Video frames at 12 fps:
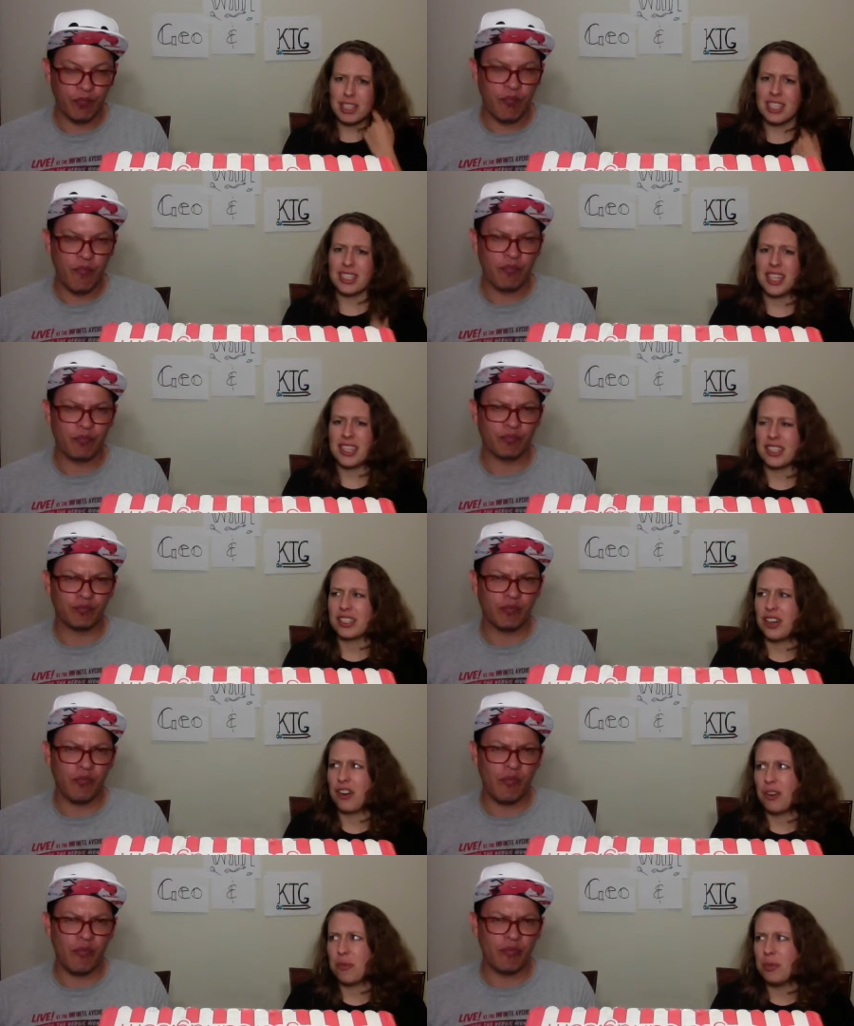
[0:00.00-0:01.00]
Speaker 1: It's like the
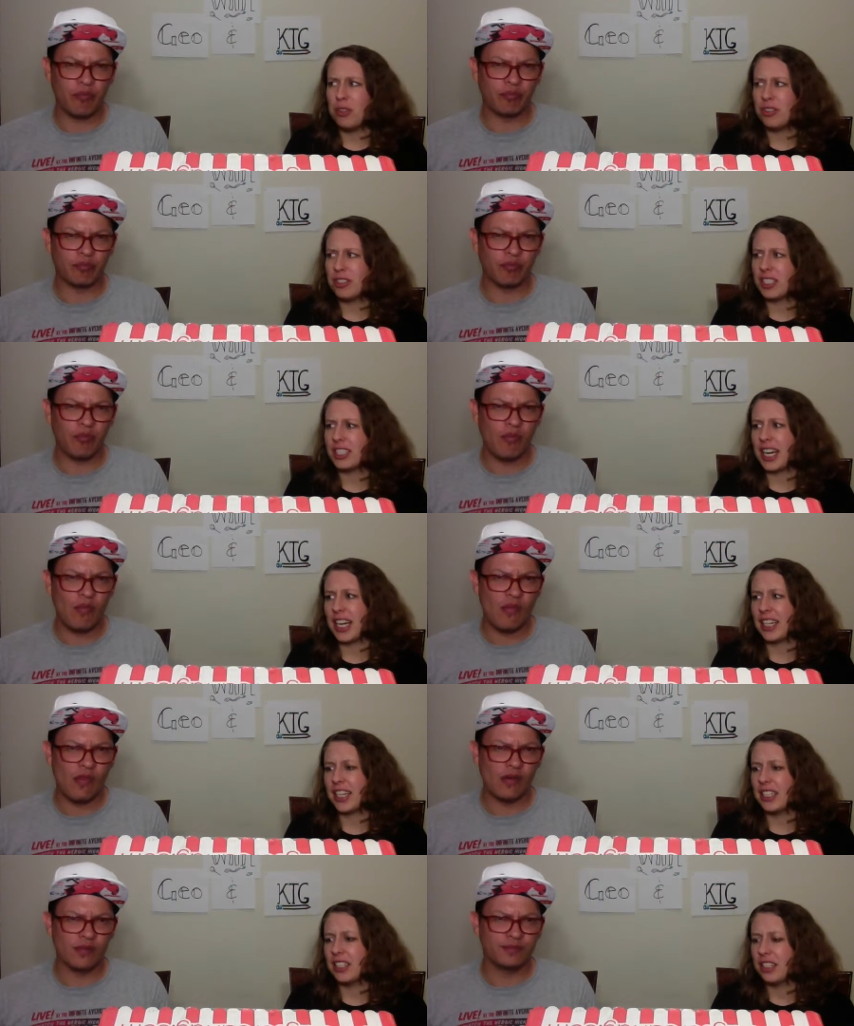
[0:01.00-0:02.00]
caramel
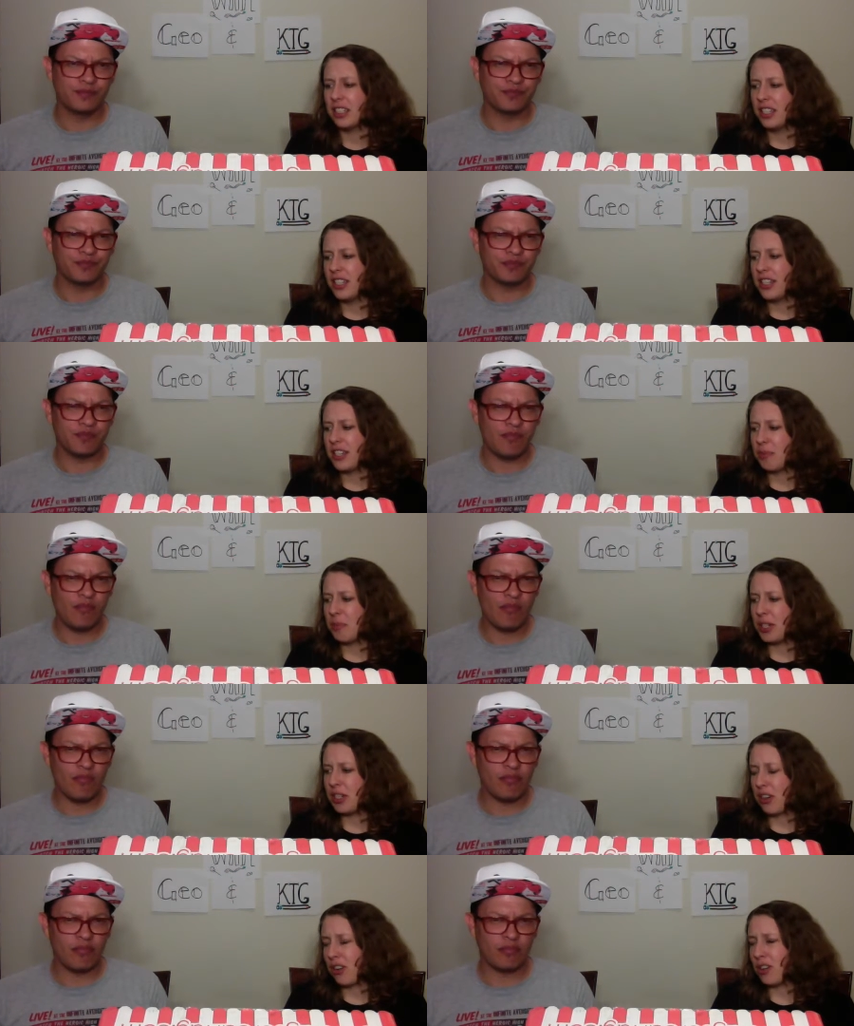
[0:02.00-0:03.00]
decided to be
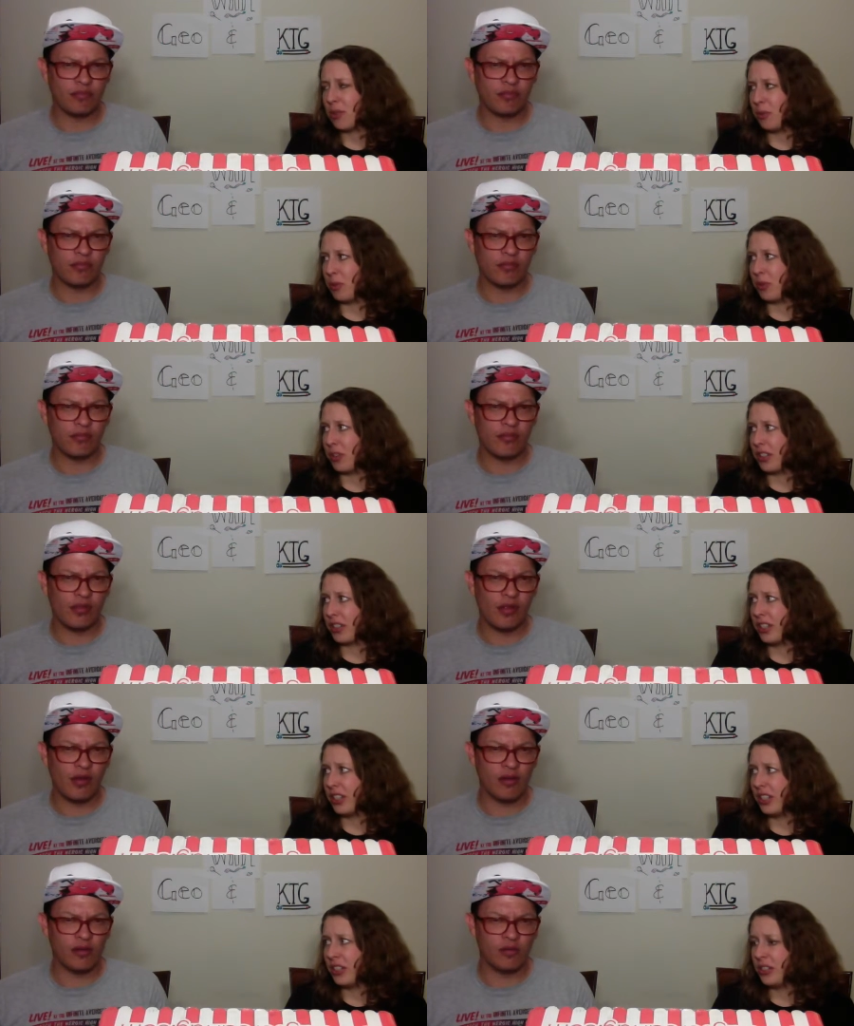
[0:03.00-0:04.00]
cardboard
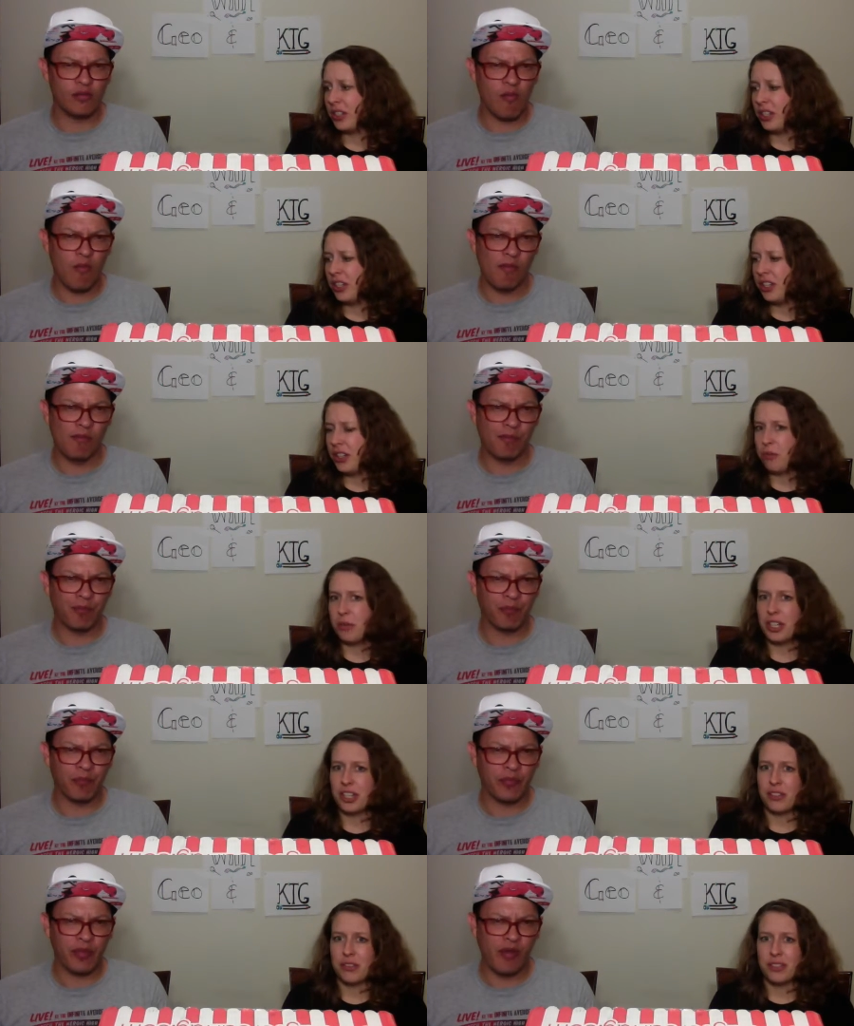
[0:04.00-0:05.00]
with,
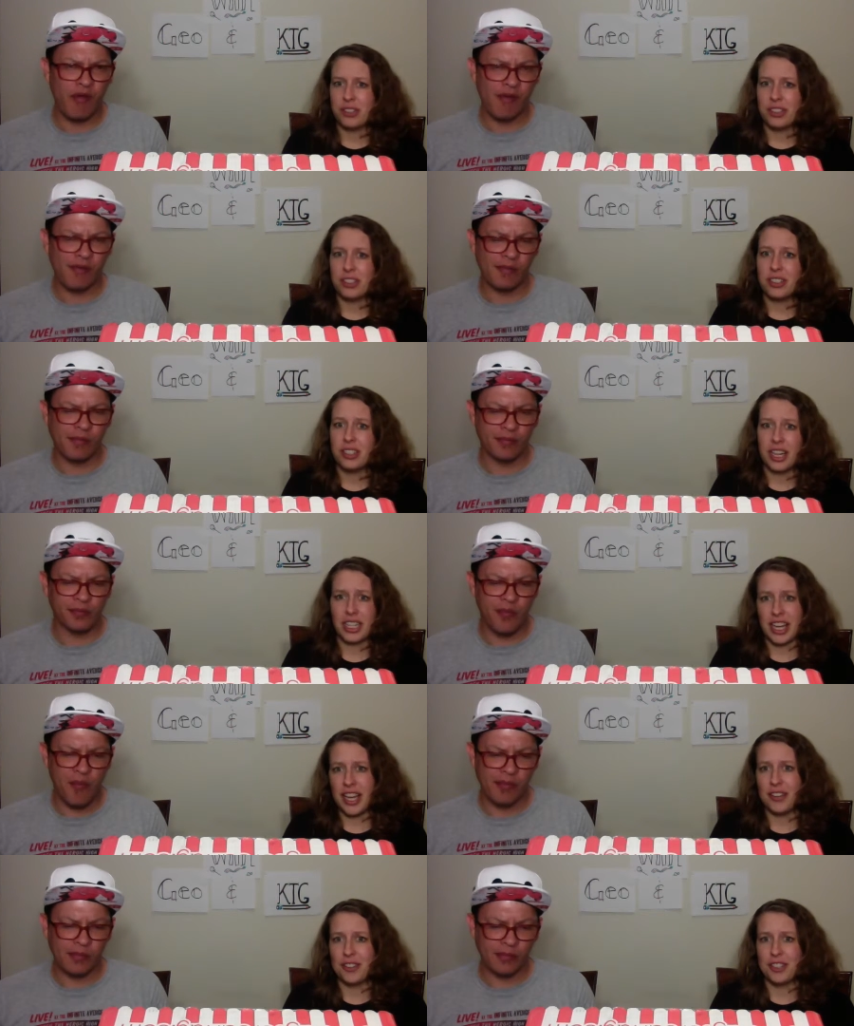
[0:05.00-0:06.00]

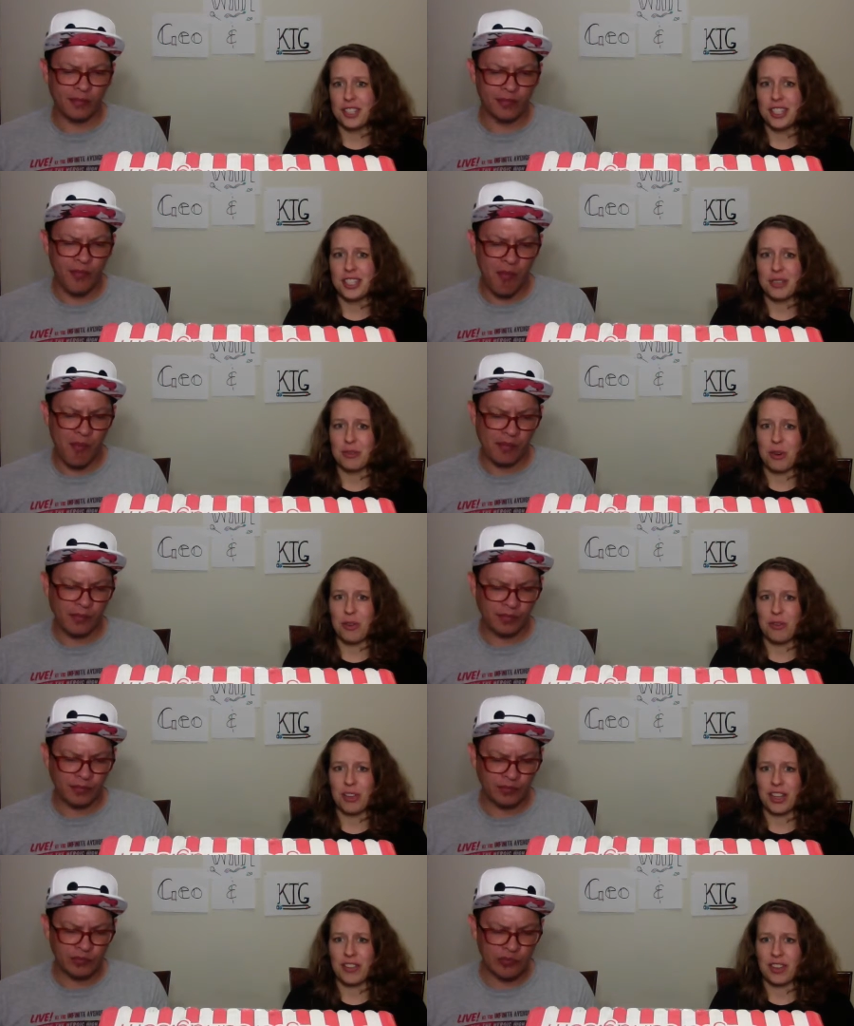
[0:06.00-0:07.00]
again, Tootsie Roll
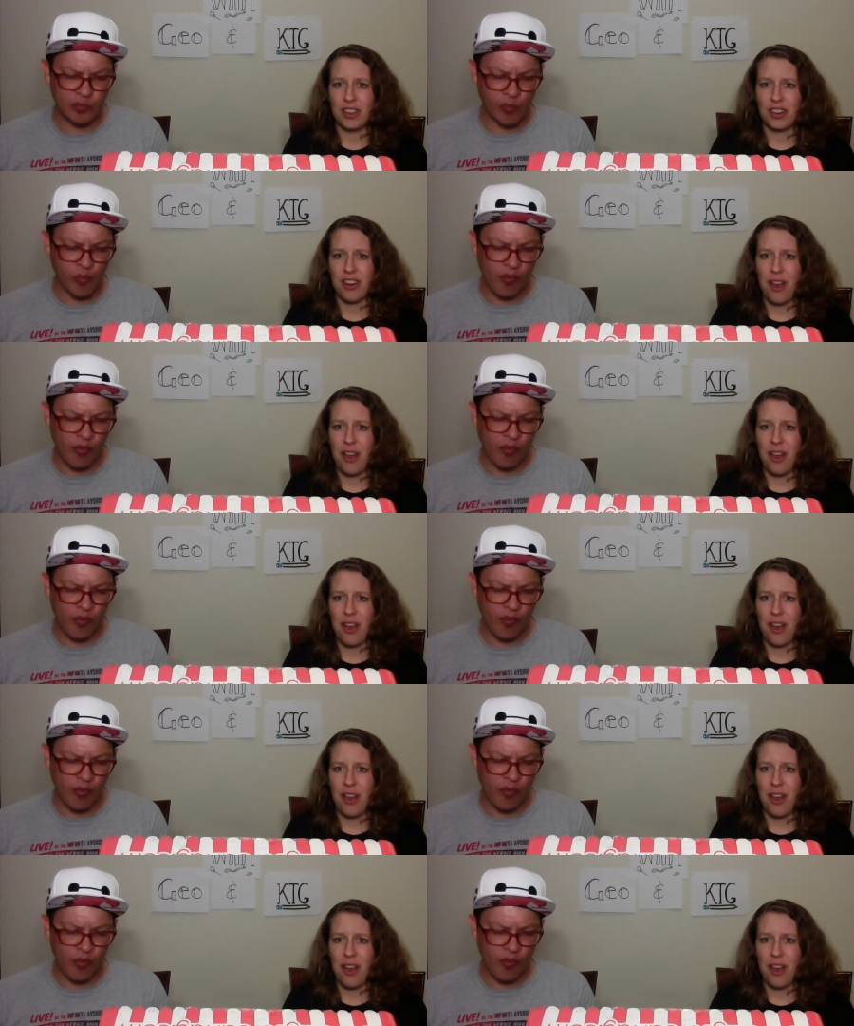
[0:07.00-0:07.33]
flavor.